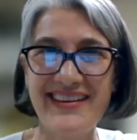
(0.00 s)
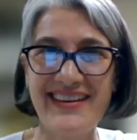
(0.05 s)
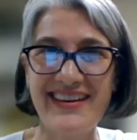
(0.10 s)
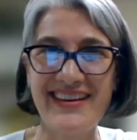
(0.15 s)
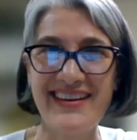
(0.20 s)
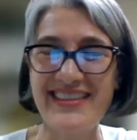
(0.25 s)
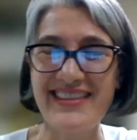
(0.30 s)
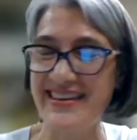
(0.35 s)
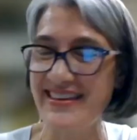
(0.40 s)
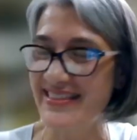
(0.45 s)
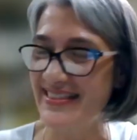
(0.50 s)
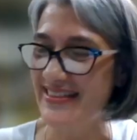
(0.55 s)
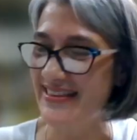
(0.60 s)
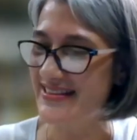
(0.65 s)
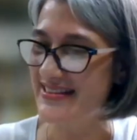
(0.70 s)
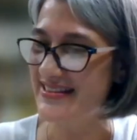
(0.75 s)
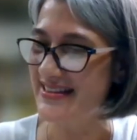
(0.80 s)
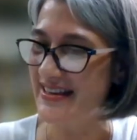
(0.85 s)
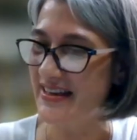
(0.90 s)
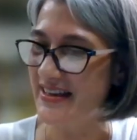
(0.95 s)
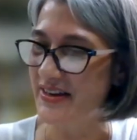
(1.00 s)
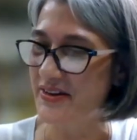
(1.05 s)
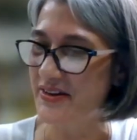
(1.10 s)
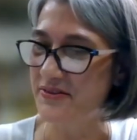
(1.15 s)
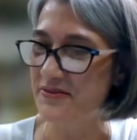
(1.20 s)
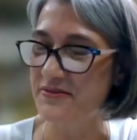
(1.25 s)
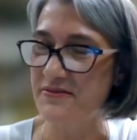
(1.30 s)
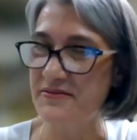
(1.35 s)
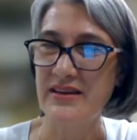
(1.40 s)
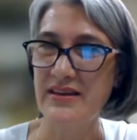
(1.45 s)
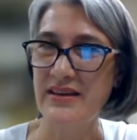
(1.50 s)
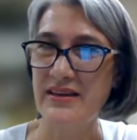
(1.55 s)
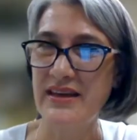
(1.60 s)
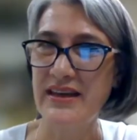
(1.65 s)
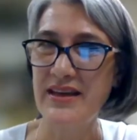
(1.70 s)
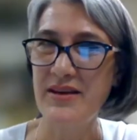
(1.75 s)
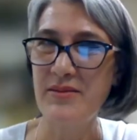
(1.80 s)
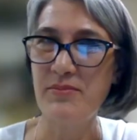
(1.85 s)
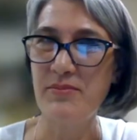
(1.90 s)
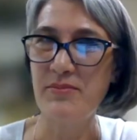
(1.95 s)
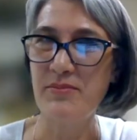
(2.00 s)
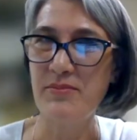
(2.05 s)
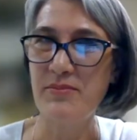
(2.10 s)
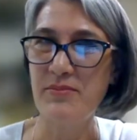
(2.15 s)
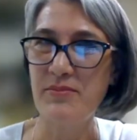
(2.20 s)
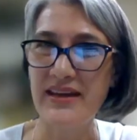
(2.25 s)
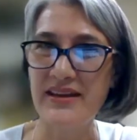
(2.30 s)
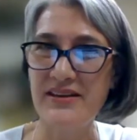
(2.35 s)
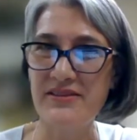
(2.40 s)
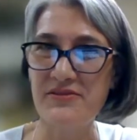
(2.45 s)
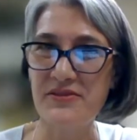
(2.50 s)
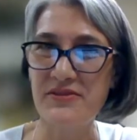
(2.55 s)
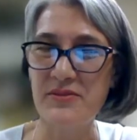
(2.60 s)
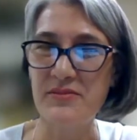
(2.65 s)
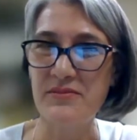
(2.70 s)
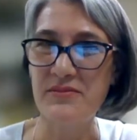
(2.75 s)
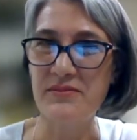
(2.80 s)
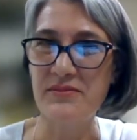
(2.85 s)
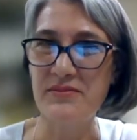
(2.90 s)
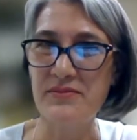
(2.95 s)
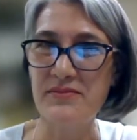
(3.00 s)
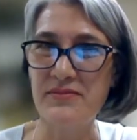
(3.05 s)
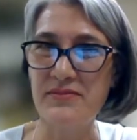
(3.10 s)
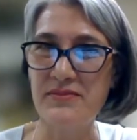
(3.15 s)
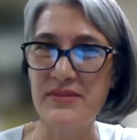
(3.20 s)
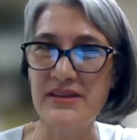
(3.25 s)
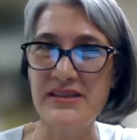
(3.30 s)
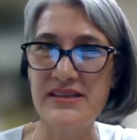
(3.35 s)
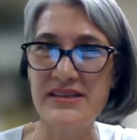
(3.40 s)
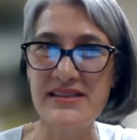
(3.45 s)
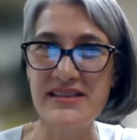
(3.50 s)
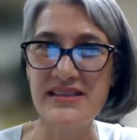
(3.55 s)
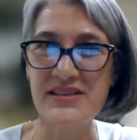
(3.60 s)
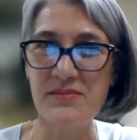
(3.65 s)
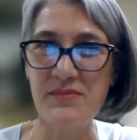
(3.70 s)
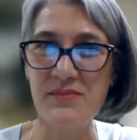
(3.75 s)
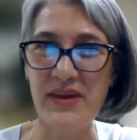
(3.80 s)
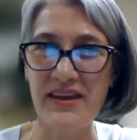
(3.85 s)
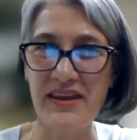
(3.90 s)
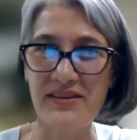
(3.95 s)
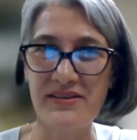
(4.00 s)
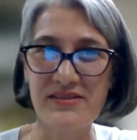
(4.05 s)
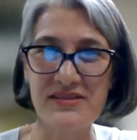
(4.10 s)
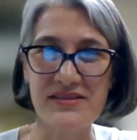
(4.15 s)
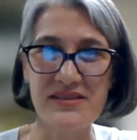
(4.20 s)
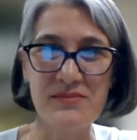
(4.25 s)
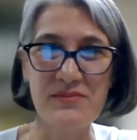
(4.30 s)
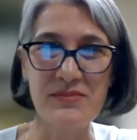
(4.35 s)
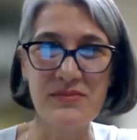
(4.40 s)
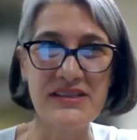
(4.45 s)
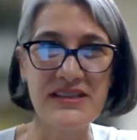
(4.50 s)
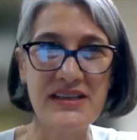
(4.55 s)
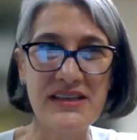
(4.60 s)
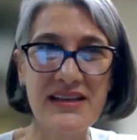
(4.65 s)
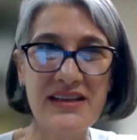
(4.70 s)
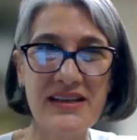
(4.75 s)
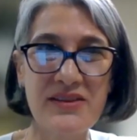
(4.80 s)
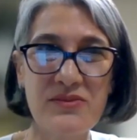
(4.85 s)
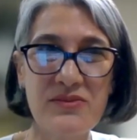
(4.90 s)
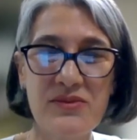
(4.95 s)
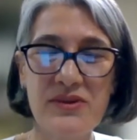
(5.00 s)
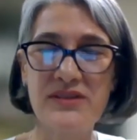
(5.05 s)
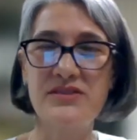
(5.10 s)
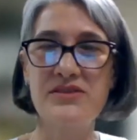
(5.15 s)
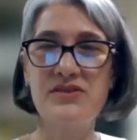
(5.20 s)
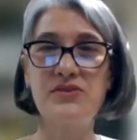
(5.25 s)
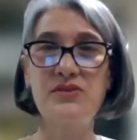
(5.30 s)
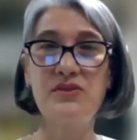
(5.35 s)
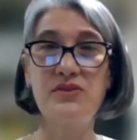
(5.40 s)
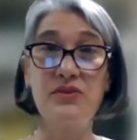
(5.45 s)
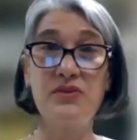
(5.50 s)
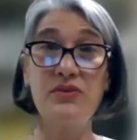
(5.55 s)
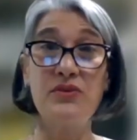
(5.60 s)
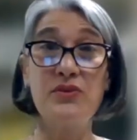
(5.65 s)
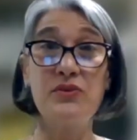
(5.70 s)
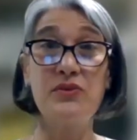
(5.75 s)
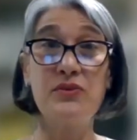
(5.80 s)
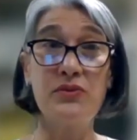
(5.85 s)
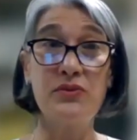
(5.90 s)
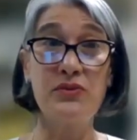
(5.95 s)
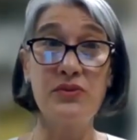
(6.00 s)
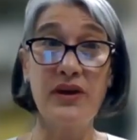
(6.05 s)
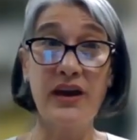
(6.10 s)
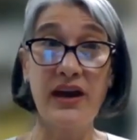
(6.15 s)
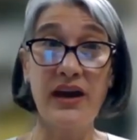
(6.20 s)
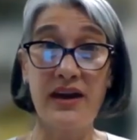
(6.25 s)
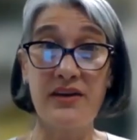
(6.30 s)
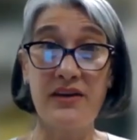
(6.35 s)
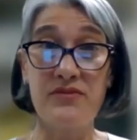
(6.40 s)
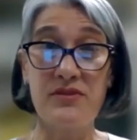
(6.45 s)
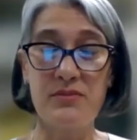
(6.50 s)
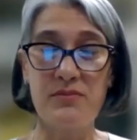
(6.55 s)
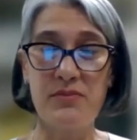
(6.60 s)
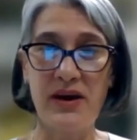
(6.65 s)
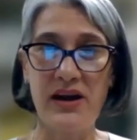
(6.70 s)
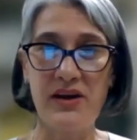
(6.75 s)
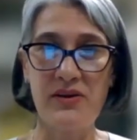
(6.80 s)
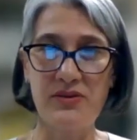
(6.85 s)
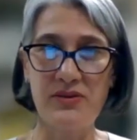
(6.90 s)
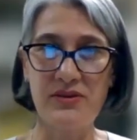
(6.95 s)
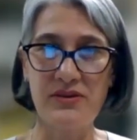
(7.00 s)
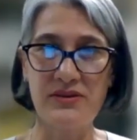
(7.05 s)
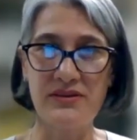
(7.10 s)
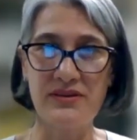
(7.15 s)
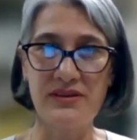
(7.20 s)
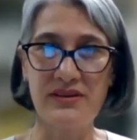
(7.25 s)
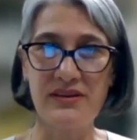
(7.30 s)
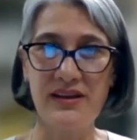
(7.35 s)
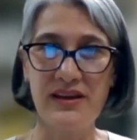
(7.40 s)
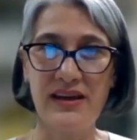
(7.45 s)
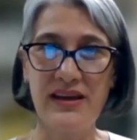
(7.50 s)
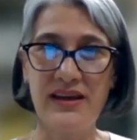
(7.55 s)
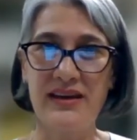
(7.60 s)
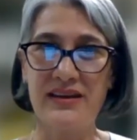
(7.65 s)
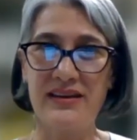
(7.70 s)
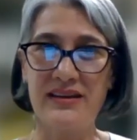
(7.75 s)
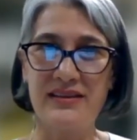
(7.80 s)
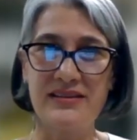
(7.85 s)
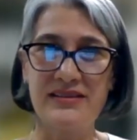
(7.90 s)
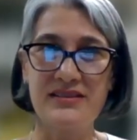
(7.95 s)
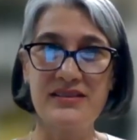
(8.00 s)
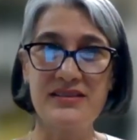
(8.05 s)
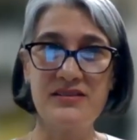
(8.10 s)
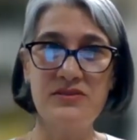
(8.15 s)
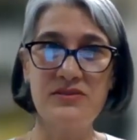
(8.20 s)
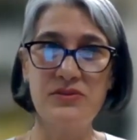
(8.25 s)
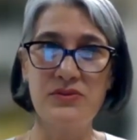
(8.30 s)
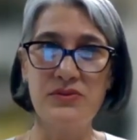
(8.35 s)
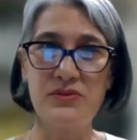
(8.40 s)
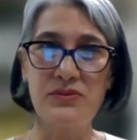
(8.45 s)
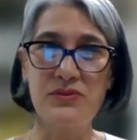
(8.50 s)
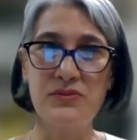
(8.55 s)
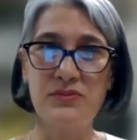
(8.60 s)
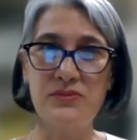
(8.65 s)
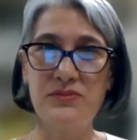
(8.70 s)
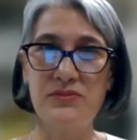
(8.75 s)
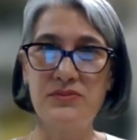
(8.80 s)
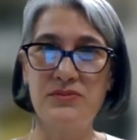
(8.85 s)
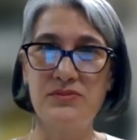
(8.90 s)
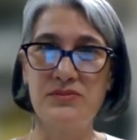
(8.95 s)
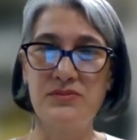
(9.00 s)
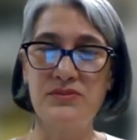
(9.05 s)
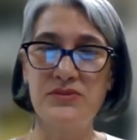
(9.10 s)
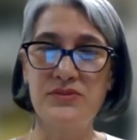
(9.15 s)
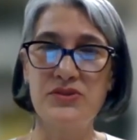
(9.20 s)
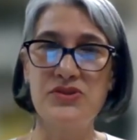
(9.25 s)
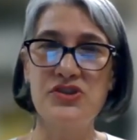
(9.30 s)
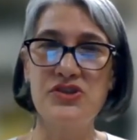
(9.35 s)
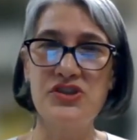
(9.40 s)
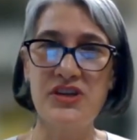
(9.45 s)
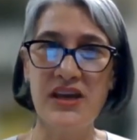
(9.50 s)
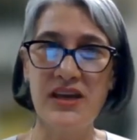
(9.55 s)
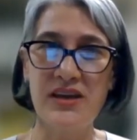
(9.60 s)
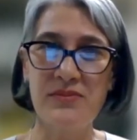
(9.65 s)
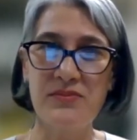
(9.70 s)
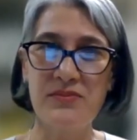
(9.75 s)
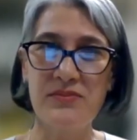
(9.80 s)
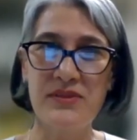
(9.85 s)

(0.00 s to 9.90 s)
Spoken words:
I think this thing of getting buy-in from the decision makers, and particularly the ones who have the power to shape